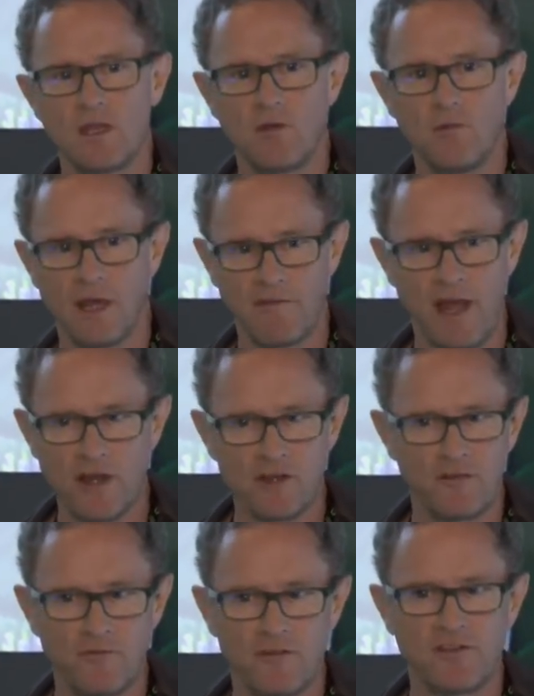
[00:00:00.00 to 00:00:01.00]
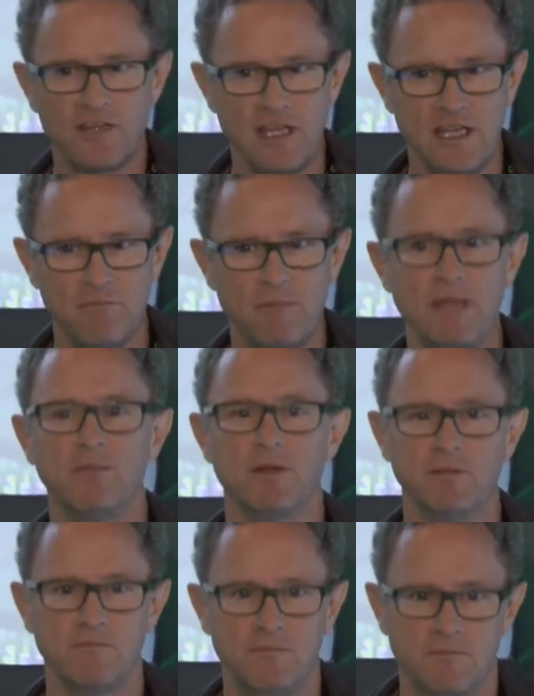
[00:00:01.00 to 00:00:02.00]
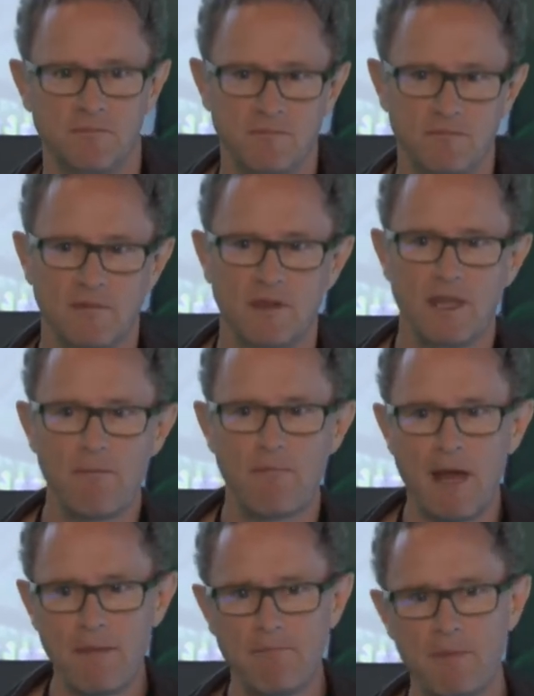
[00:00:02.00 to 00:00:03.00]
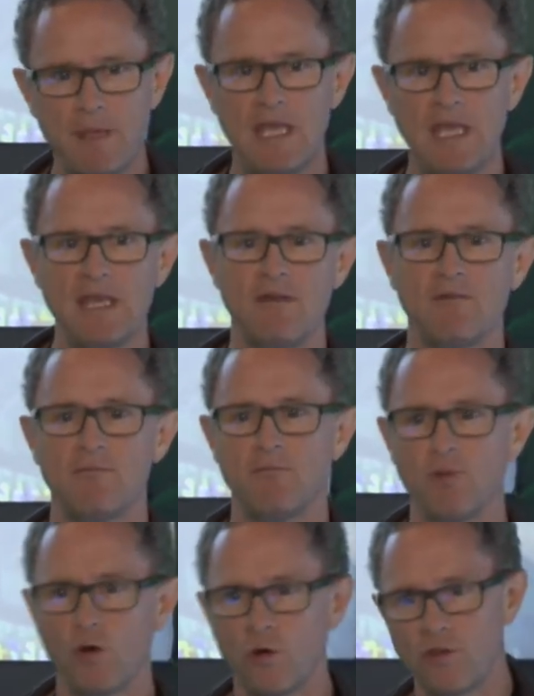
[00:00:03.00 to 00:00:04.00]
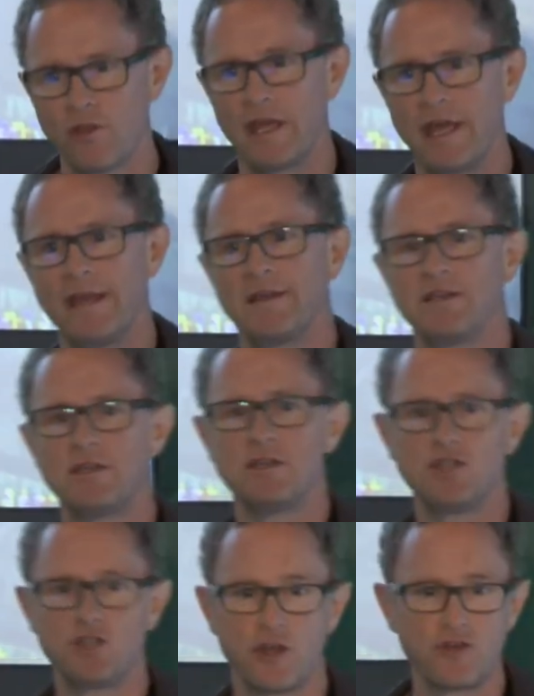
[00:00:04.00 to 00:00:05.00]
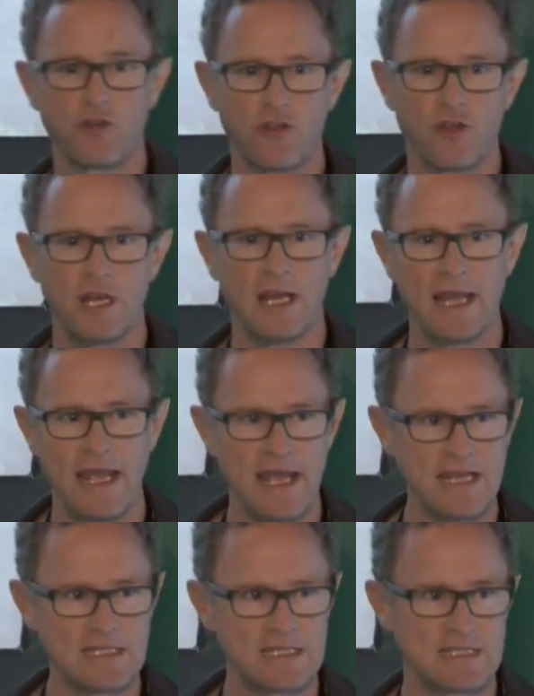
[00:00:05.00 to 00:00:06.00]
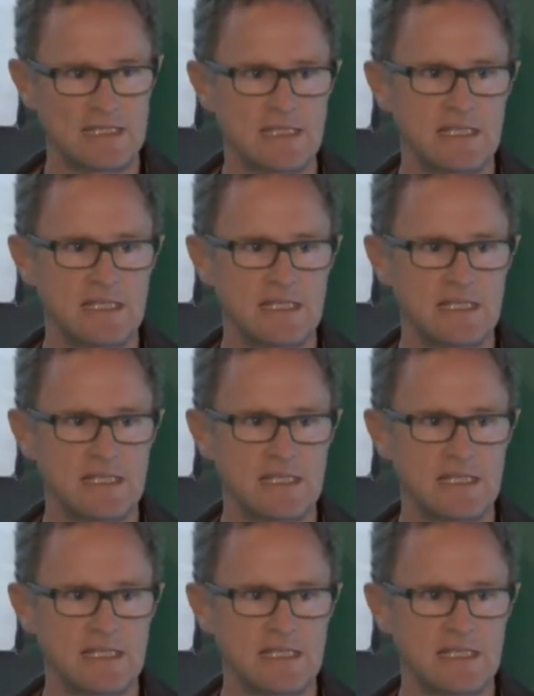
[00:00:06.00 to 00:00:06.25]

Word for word: We'll have 115 people. There might be more than 230 legs,